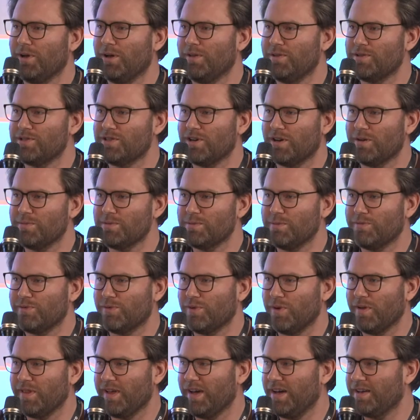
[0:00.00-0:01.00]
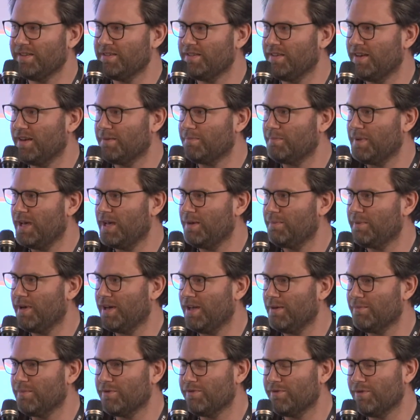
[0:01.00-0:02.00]
other startups before that, and at
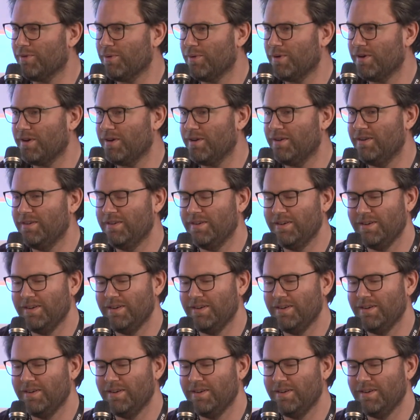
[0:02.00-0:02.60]
PayPal before.